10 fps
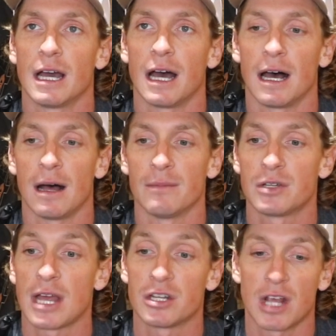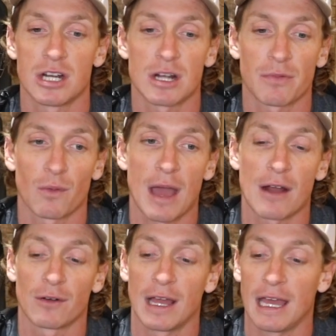and change up the way I
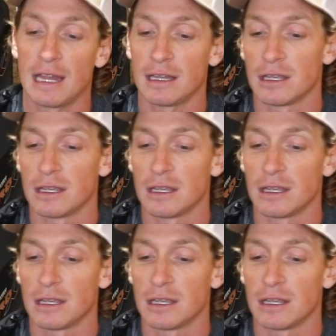rig it.